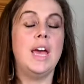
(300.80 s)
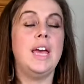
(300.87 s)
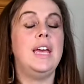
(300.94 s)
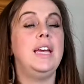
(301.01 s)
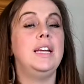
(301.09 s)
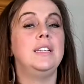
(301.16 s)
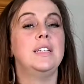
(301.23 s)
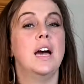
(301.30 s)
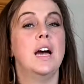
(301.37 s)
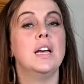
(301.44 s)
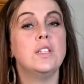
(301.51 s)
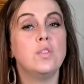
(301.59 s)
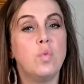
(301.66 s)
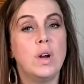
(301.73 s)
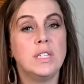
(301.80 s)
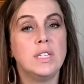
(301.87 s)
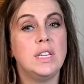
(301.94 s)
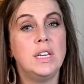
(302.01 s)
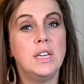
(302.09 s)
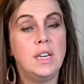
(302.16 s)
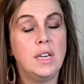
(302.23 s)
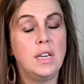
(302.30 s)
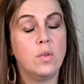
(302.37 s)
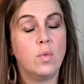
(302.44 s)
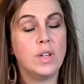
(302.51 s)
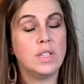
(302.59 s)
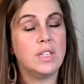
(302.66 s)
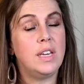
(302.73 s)
He does, once he
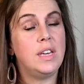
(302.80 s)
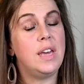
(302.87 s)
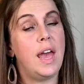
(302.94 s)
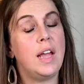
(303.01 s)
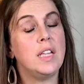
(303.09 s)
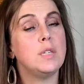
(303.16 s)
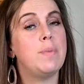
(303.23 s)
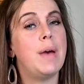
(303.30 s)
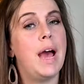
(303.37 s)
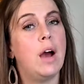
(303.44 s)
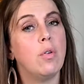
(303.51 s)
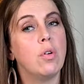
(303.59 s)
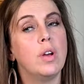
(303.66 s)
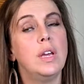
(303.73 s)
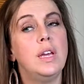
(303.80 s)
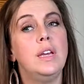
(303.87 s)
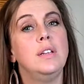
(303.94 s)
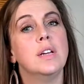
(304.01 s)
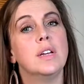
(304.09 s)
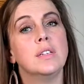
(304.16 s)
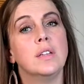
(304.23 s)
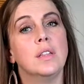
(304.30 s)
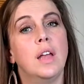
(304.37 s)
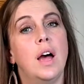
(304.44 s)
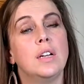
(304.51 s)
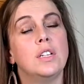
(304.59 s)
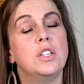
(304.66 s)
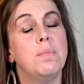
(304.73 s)
gains power, he does a
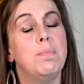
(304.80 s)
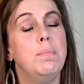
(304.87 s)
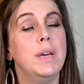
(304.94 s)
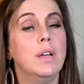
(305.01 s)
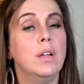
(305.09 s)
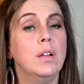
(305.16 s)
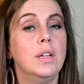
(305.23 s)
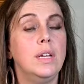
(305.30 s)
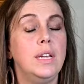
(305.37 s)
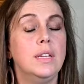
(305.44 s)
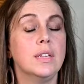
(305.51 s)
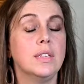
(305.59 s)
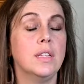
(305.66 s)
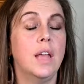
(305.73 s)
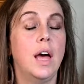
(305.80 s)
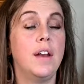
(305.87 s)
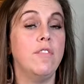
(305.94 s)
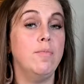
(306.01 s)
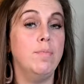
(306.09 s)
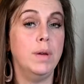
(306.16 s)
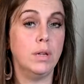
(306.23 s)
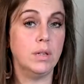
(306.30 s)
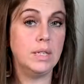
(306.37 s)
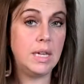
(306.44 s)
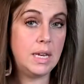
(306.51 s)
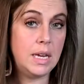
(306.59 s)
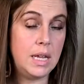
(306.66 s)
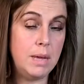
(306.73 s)
lot to build. He does a lot of
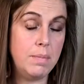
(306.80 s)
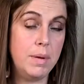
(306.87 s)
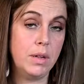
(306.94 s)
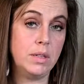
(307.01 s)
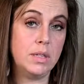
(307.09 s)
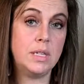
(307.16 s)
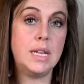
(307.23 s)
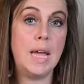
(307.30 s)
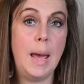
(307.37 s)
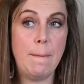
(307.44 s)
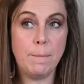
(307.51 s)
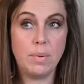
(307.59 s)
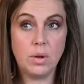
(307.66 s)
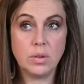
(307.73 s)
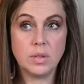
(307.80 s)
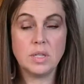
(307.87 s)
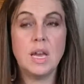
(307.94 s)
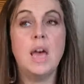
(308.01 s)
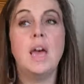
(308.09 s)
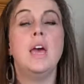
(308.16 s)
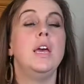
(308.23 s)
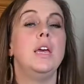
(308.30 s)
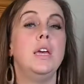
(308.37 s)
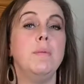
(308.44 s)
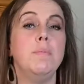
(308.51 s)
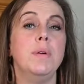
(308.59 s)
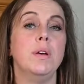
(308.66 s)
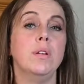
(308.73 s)
building. He builds temples.
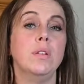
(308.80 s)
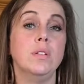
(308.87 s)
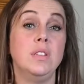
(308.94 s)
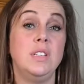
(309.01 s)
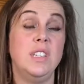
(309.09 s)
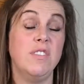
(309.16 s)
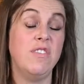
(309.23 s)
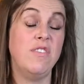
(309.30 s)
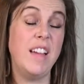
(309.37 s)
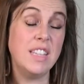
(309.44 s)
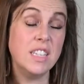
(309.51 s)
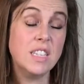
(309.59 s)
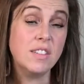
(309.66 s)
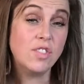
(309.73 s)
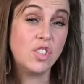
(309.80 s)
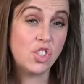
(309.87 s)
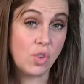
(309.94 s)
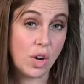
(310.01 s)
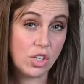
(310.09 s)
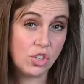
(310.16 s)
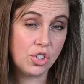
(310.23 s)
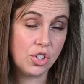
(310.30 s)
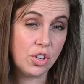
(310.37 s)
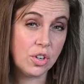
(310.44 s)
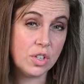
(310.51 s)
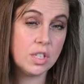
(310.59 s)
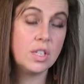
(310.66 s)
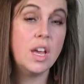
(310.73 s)
He builds defensive
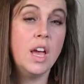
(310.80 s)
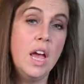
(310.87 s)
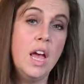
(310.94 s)
structures.